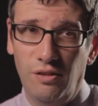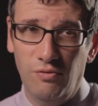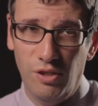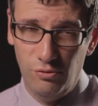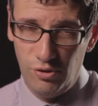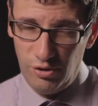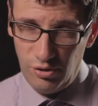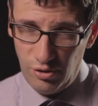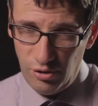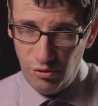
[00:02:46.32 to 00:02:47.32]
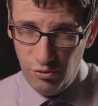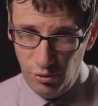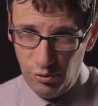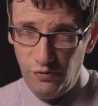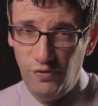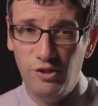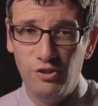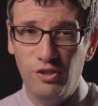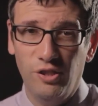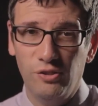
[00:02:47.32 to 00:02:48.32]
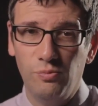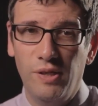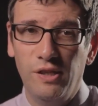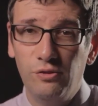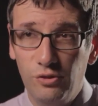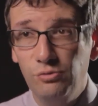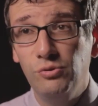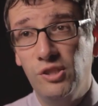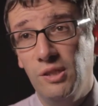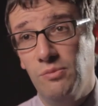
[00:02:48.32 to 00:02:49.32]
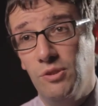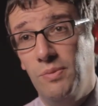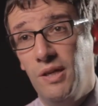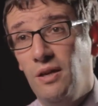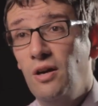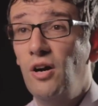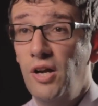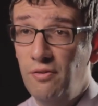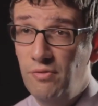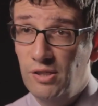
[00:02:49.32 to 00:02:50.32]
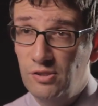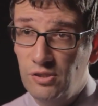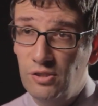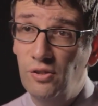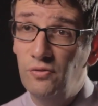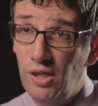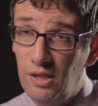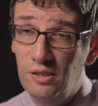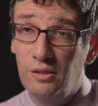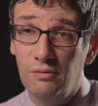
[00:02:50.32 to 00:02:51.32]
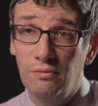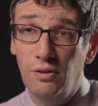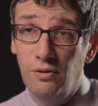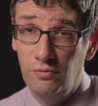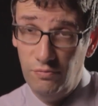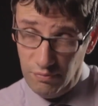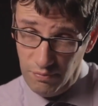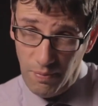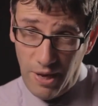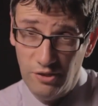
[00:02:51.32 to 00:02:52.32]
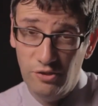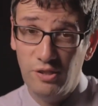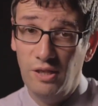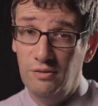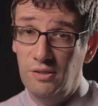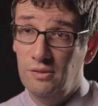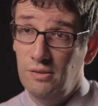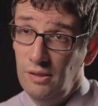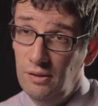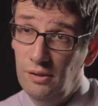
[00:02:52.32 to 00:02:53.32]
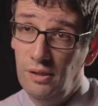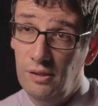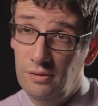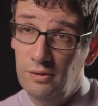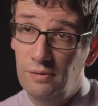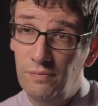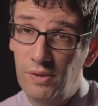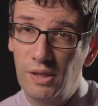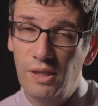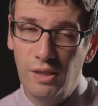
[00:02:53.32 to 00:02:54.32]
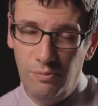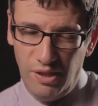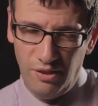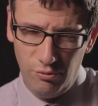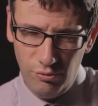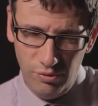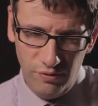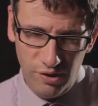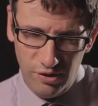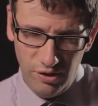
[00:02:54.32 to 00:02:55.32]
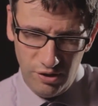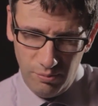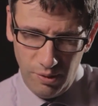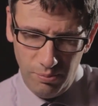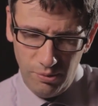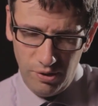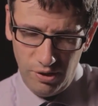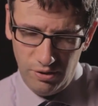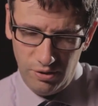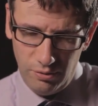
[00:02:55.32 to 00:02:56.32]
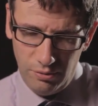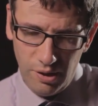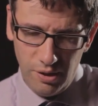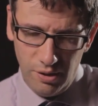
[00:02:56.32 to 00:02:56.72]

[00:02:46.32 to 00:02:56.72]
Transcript: those that are not functioning as well do seem to be at higher risk of getting, of patients getting testicular cancer. But I think all of this needs to be put into